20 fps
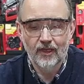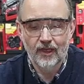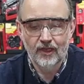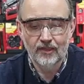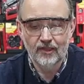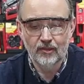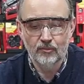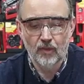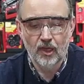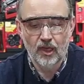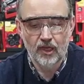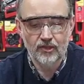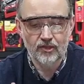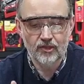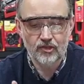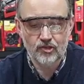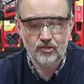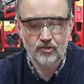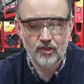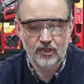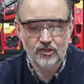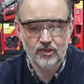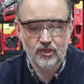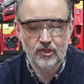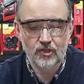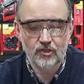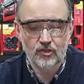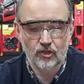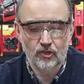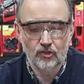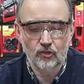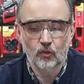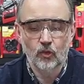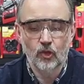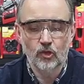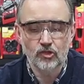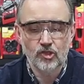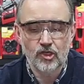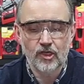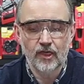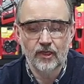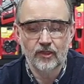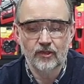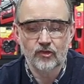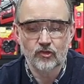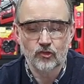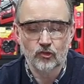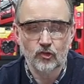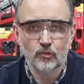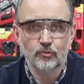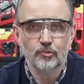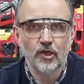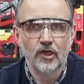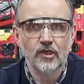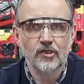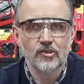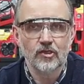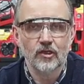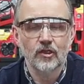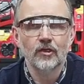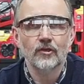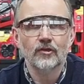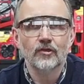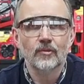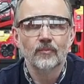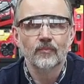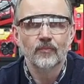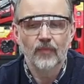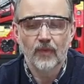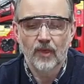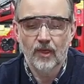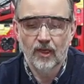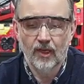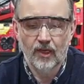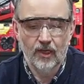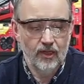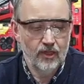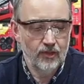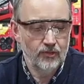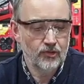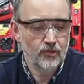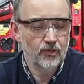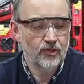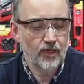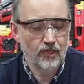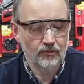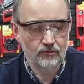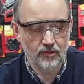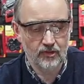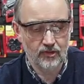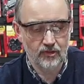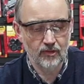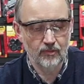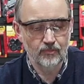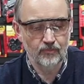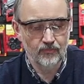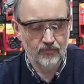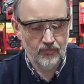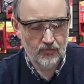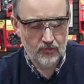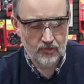any minor scratches on a watch case or a bracelet, you can get rid of them.